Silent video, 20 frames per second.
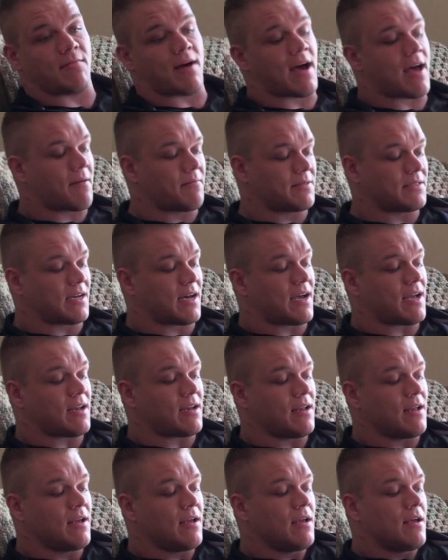my
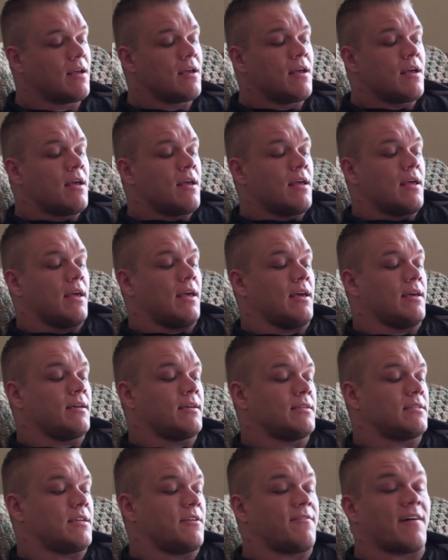appetite
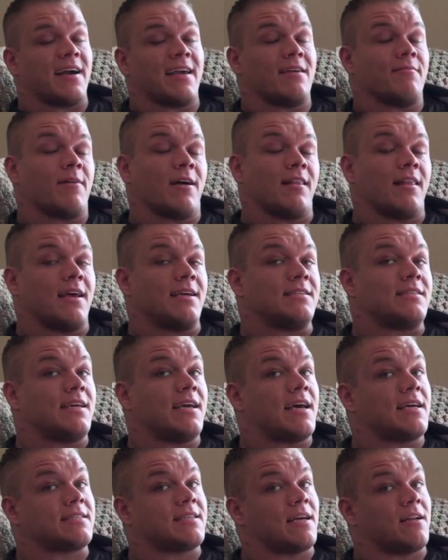is if I get my lazy
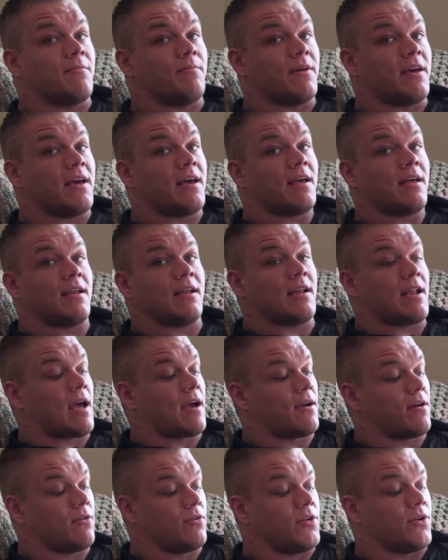ass out of bed and
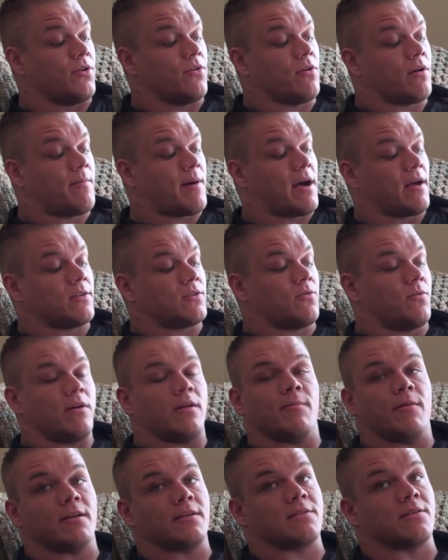I go do about
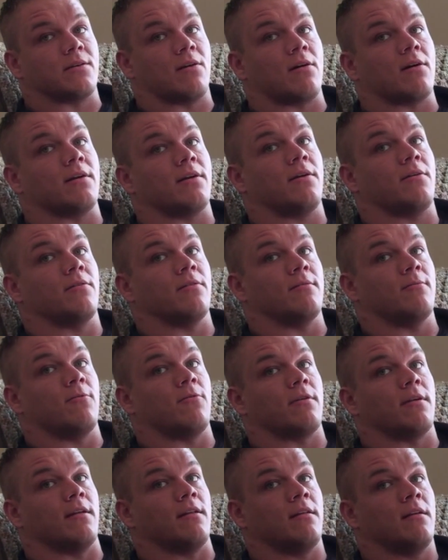20 minutes of cardio in the
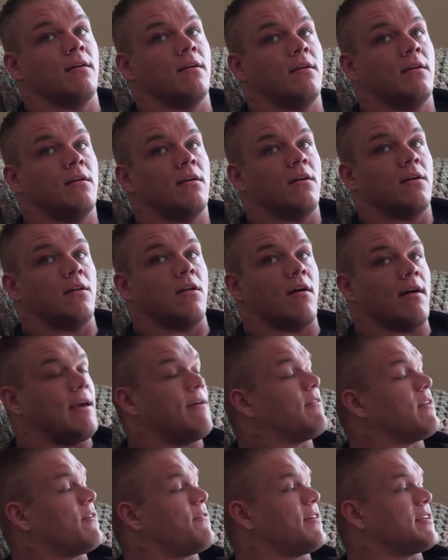morning. You know,
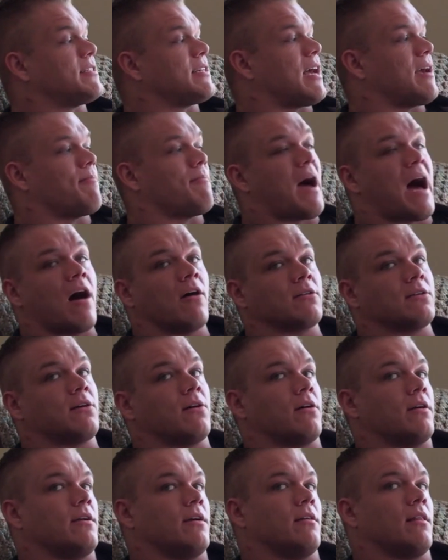even if it's like mild
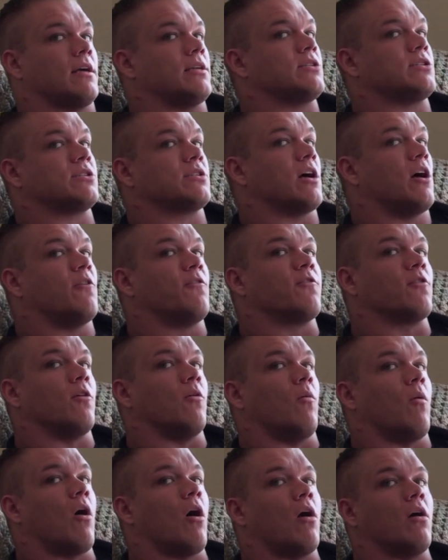cardio, like just go for
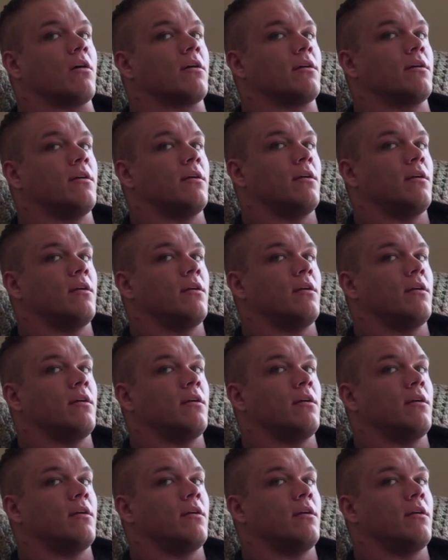a walk,